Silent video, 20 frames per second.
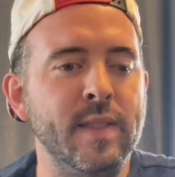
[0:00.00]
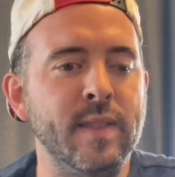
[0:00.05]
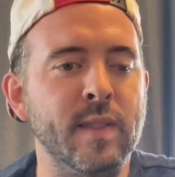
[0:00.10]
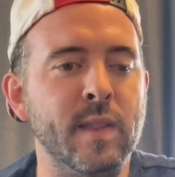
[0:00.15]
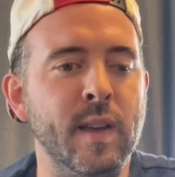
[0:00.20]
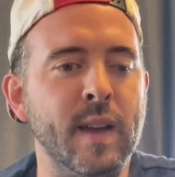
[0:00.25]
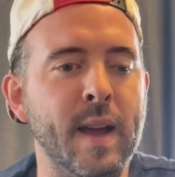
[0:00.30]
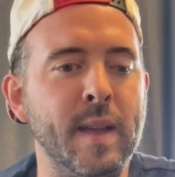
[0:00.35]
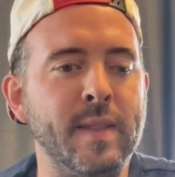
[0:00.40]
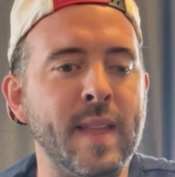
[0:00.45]

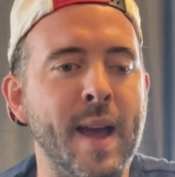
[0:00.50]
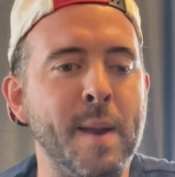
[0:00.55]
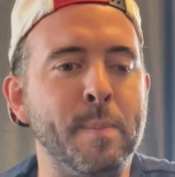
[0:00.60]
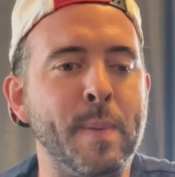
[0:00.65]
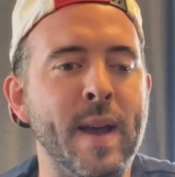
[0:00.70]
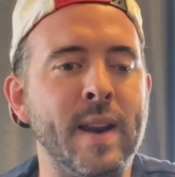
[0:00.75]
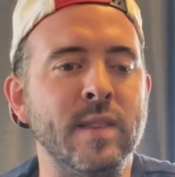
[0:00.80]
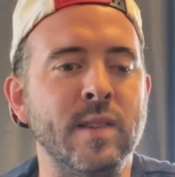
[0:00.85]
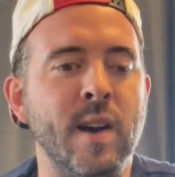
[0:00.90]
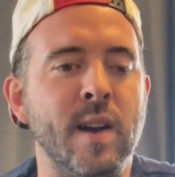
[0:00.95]
that
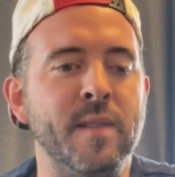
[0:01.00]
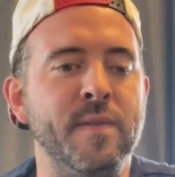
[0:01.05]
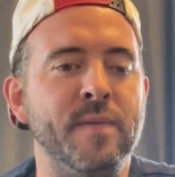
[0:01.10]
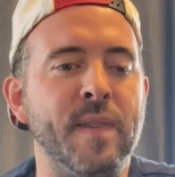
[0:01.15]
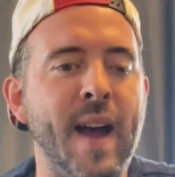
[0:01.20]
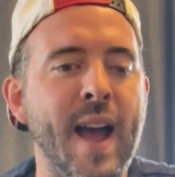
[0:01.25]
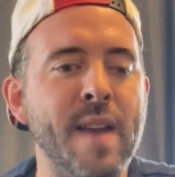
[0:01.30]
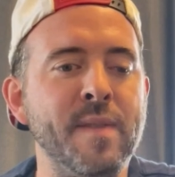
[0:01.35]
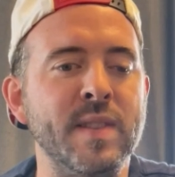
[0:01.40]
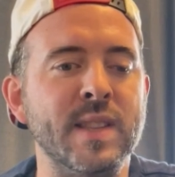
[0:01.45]
bet has gone
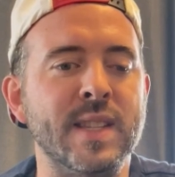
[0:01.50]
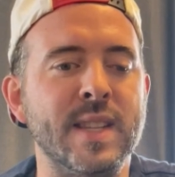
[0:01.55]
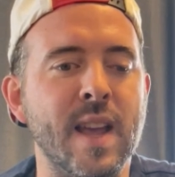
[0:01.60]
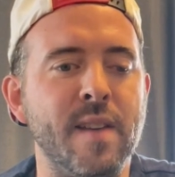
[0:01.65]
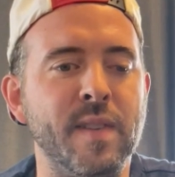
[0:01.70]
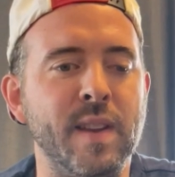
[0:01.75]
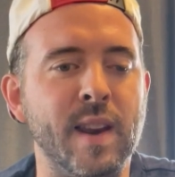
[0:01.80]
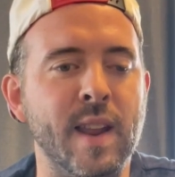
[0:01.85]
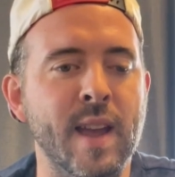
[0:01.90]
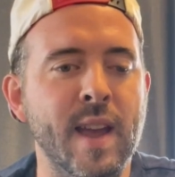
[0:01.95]

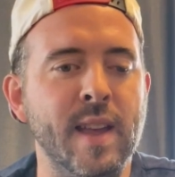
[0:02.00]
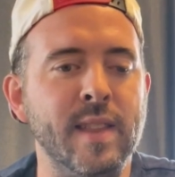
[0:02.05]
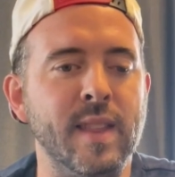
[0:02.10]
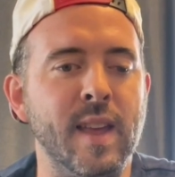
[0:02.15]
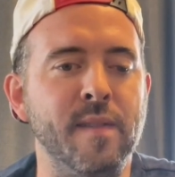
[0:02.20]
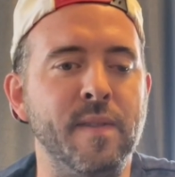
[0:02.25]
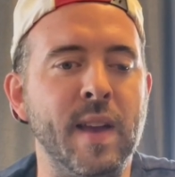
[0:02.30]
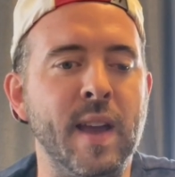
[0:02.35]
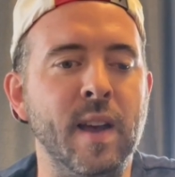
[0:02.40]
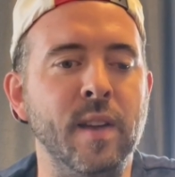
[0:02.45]
5-7.
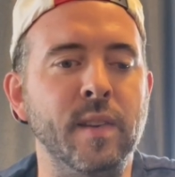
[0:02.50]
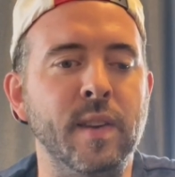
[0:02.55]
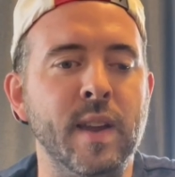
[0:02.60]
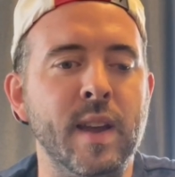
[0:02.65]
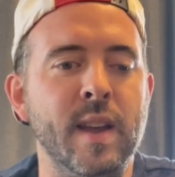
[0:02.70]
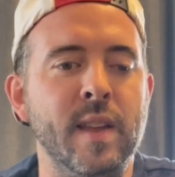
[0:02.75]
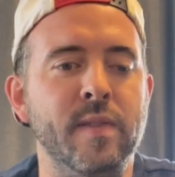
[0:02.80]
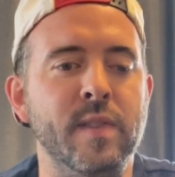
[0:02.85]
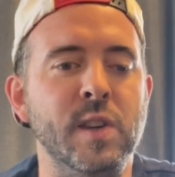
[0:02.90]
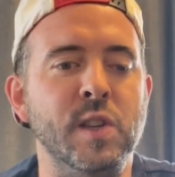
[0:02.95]
They've held
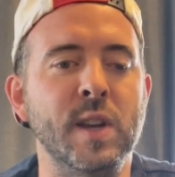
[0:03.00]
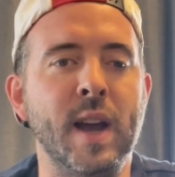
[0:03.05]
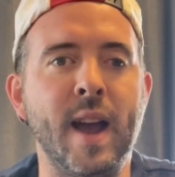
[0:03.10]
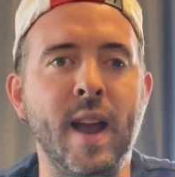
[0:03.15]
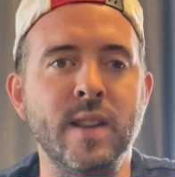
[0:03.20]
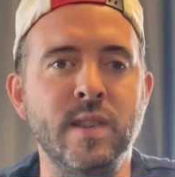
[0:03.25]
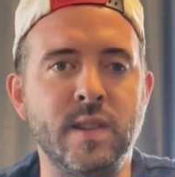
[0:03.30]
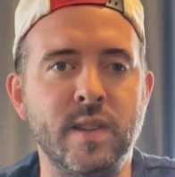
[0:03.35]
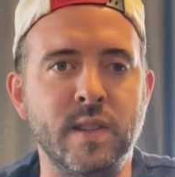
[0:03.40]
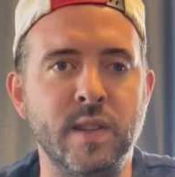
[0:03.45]
the
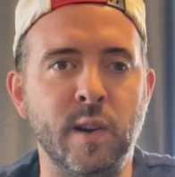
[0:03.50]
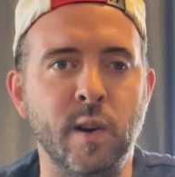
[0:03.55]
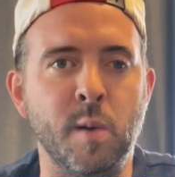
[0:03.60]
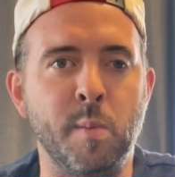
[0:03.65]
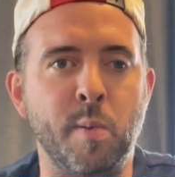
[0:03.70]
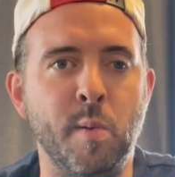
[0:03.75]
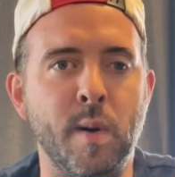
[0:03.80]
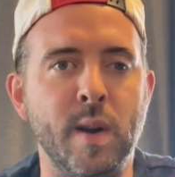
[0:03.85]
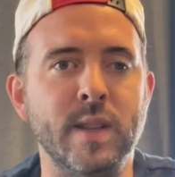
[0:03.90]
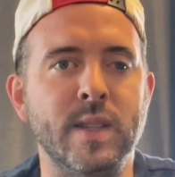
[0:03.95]
Giants to 0
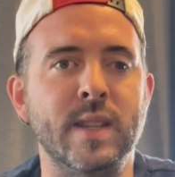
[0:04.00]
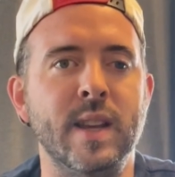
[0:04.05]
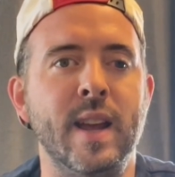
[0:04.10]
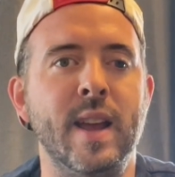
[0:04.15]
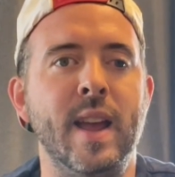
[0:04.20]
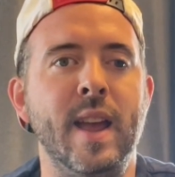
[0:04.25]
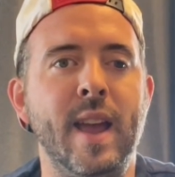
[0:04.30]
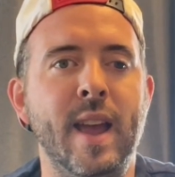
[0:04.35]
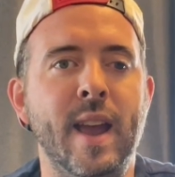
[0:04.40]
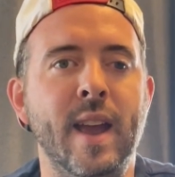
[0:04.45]
points
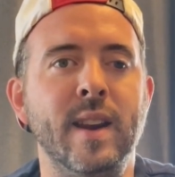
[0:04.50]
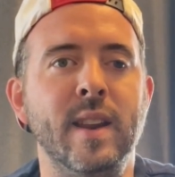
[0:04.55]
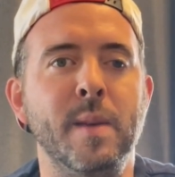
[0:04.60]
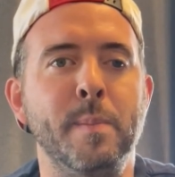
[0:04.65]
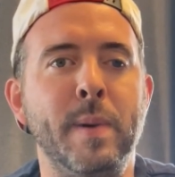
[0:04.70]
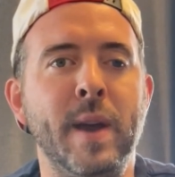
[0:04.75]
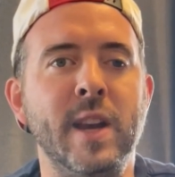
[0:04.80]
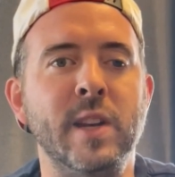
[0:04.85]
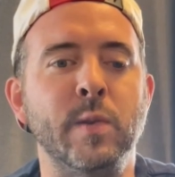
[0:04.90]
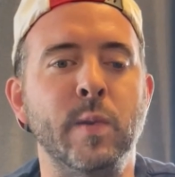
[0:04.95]
and the
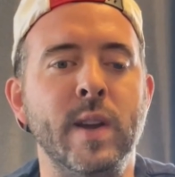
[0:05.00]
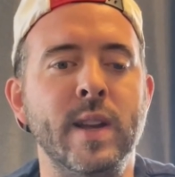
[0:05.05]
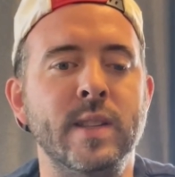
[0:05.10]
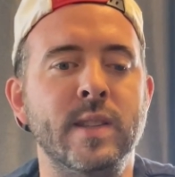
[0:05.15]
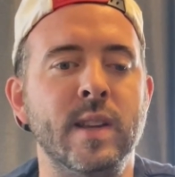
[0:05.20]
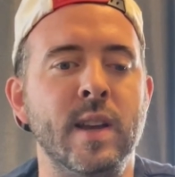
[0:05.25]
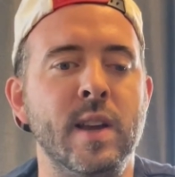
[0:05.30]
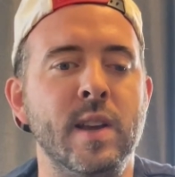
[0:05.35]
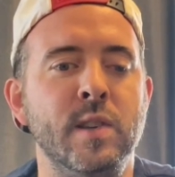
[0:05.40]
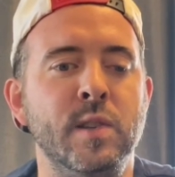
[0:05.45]

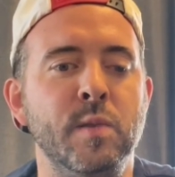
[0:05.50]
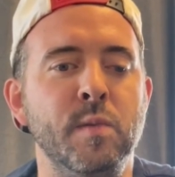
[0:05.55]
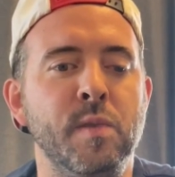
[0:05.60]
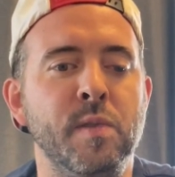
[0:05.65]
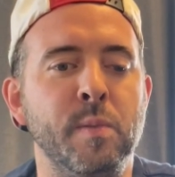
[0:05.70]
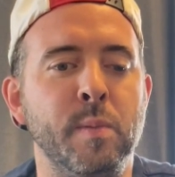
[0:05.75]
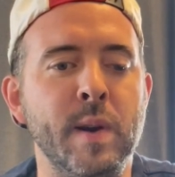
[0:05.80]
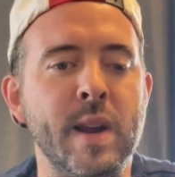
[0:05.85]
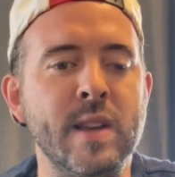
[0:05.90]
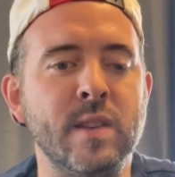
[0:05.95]
Patriots to
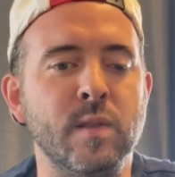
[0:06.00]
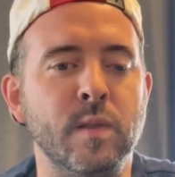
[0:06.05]
3. So